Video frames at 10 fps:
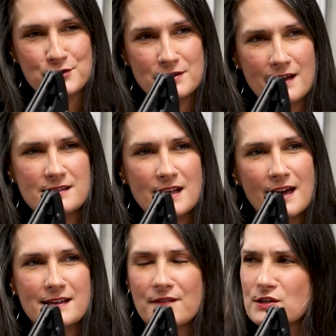
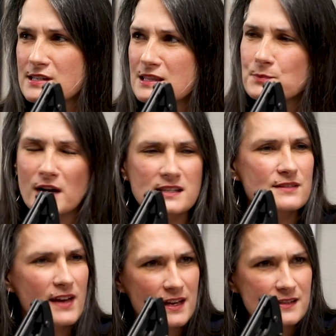Have you seen the price
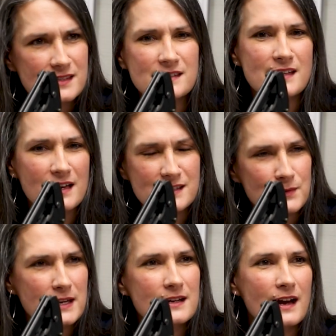of eggs this last week?